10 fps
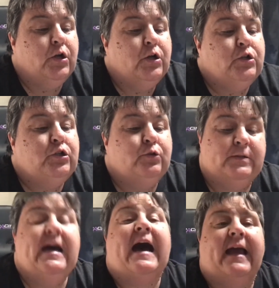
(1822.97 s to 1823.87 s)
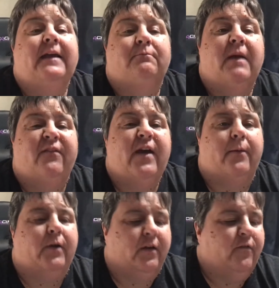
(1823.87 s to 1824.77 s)
to dye my
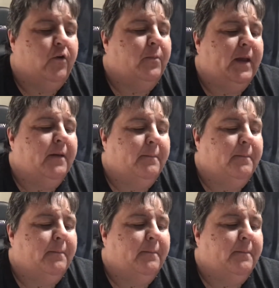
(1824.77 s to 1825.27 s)
fabric for me.